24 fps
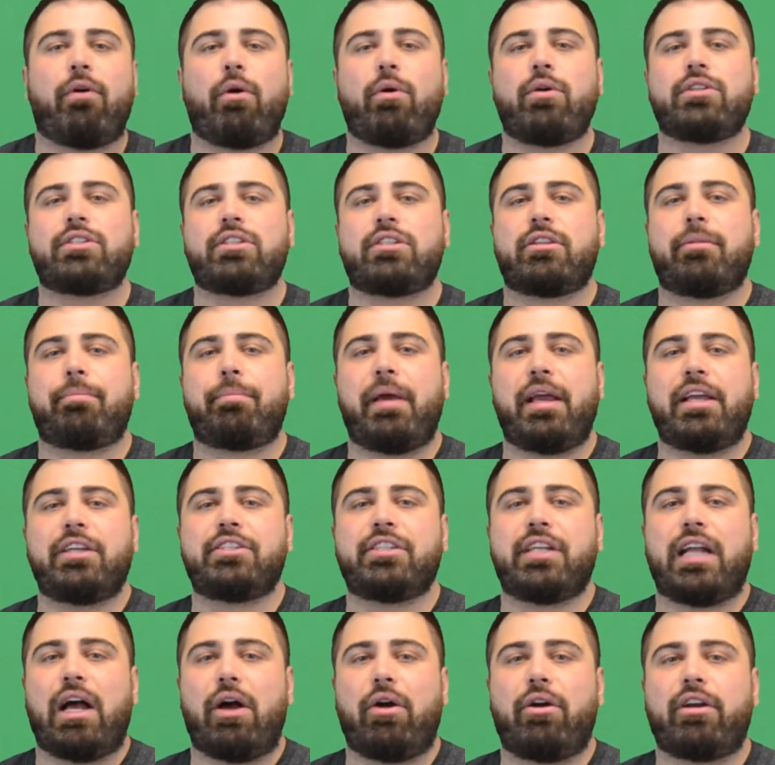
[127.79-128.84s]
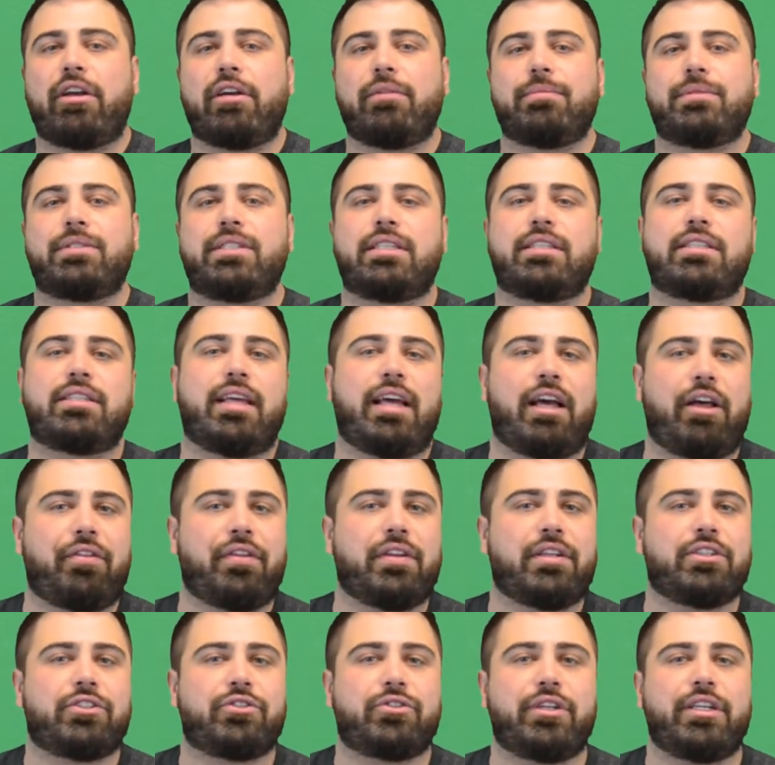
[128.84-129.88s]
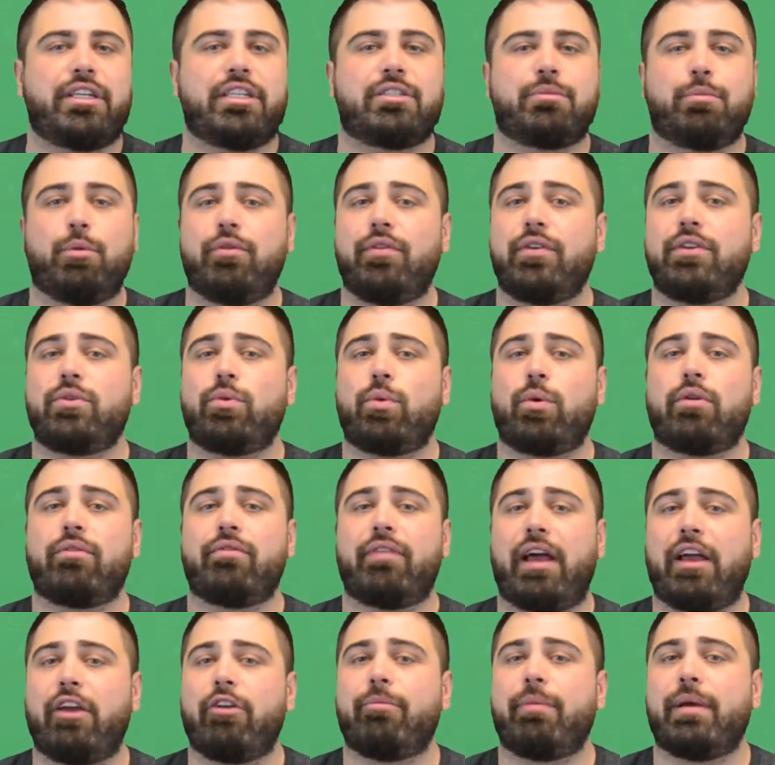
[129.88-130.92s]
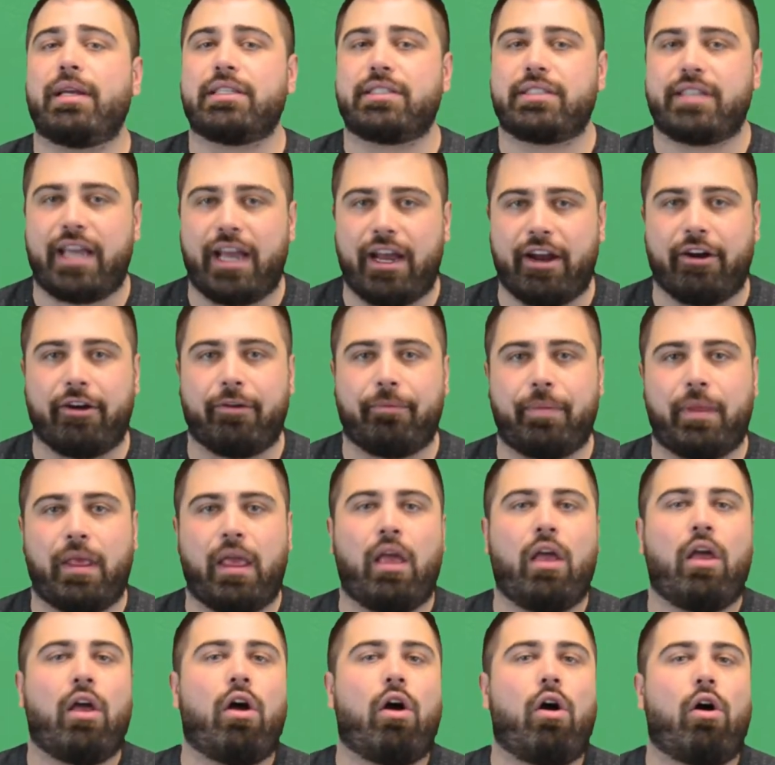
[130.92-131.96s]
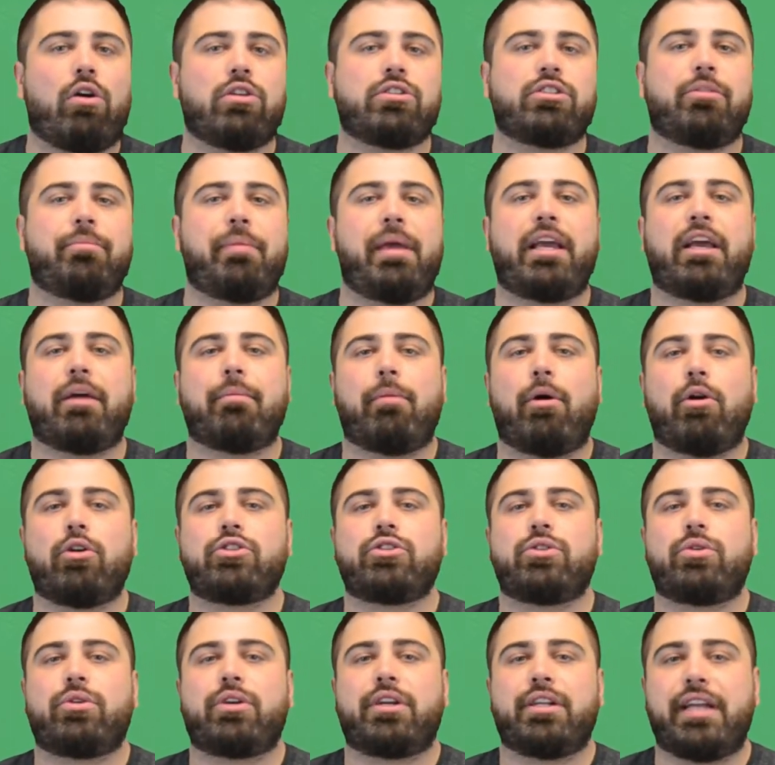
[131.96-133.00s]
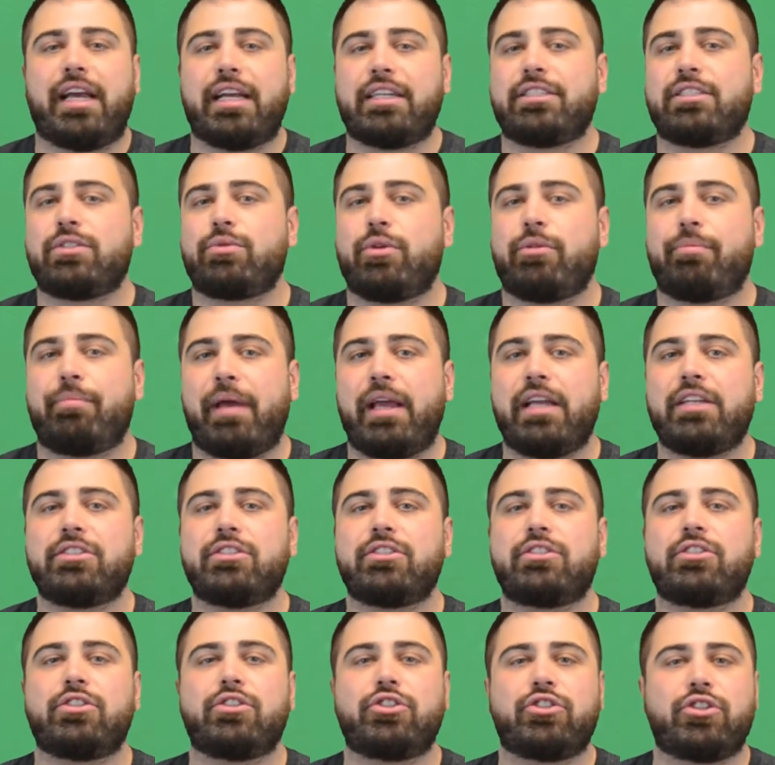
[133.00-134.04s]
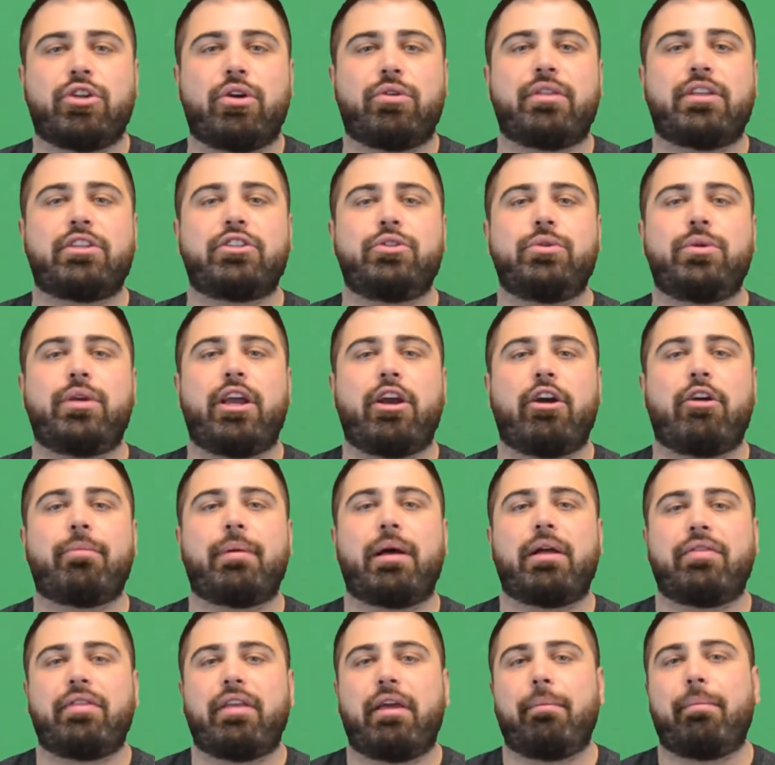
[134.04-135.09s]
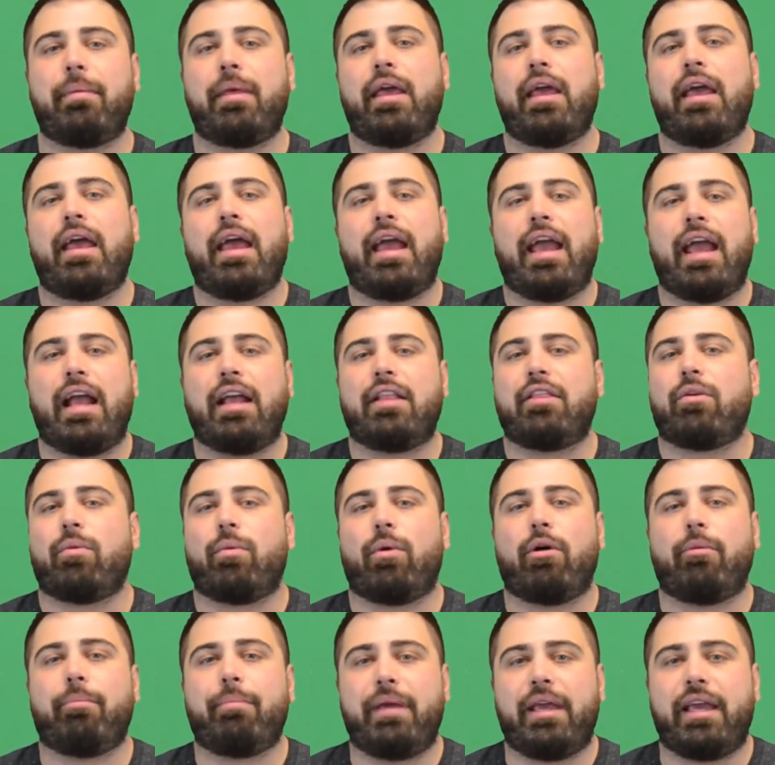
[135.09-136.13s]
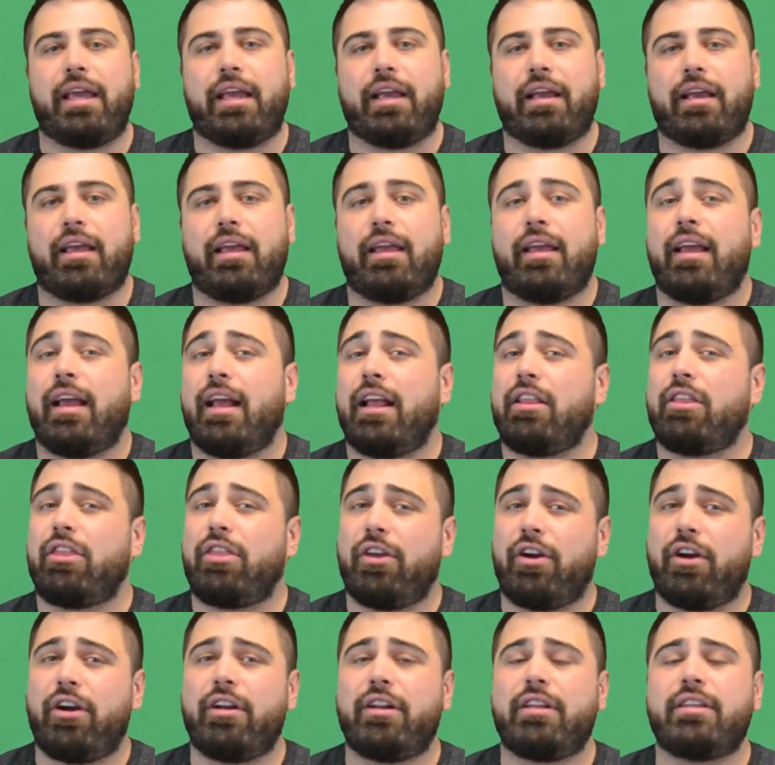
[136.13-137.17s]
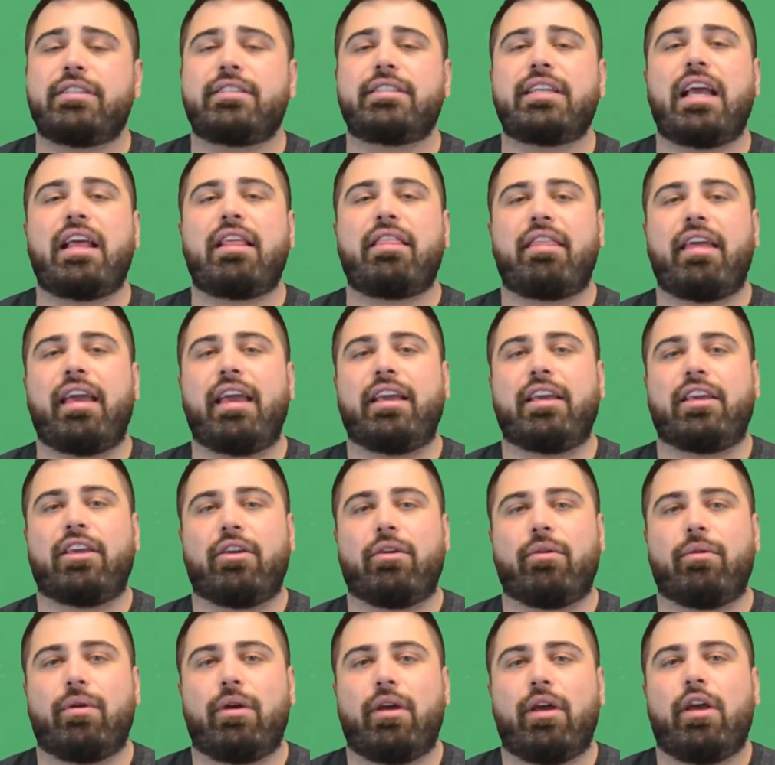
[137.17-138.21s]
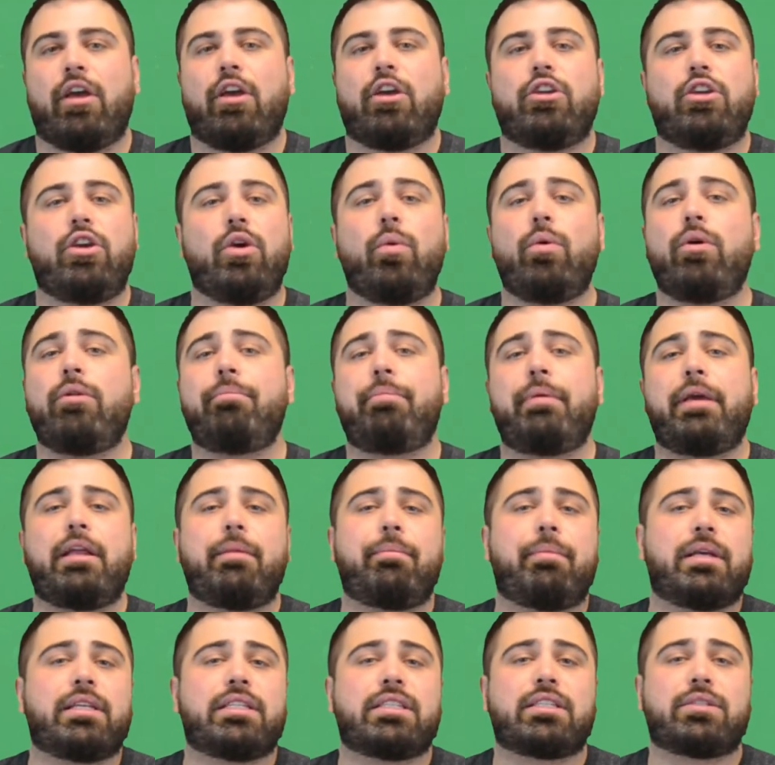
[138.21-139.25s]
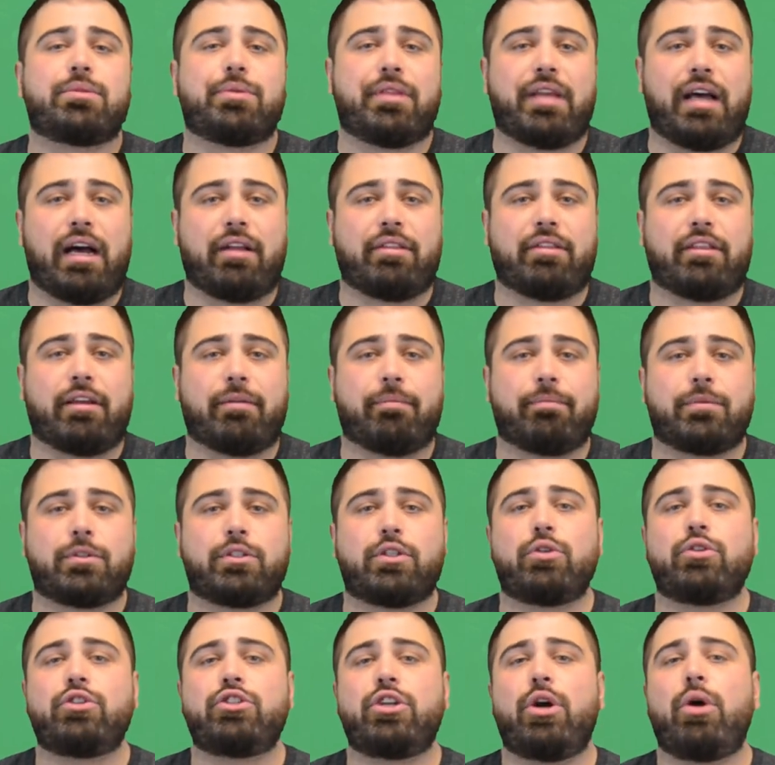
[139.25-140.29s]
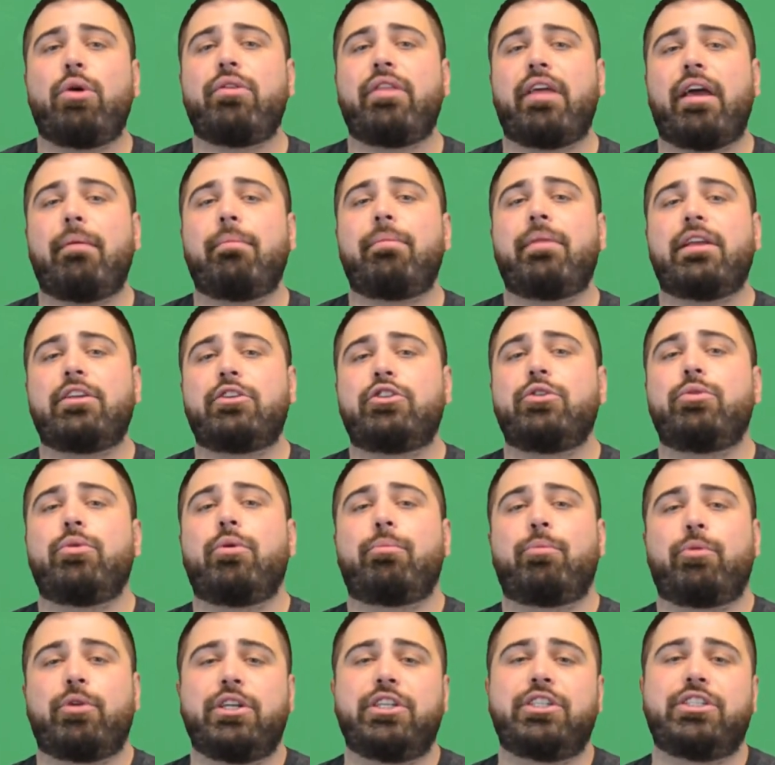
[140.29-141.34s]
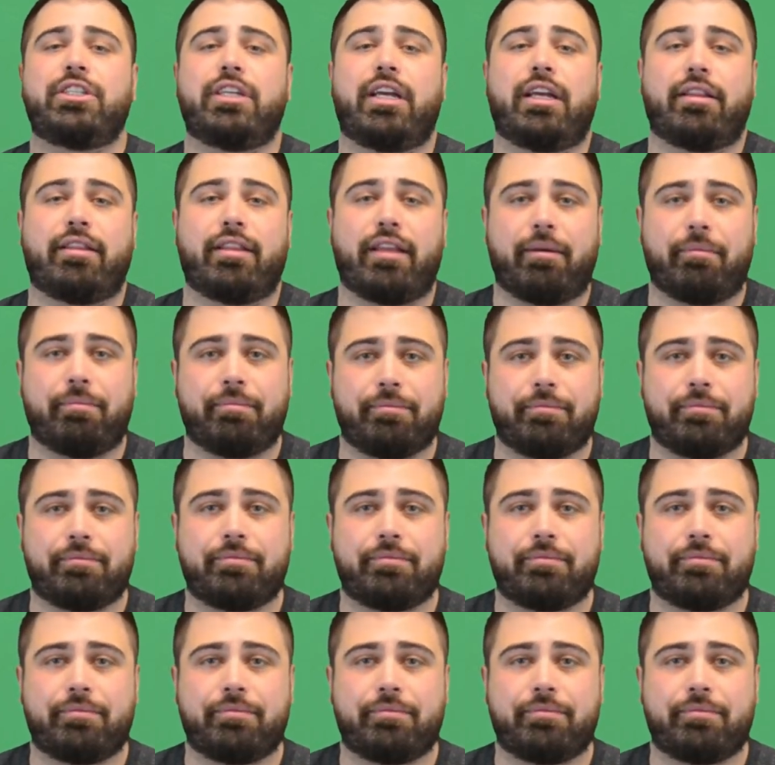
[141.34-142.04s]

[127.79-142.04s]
focus on the patient outcomes since the health industry is moving toward value-based care. Also make emotional connections with patients to show that you care about them and their well-being. And third, say thank you. You wouldn't be in business without them, so show them that you appreciate them.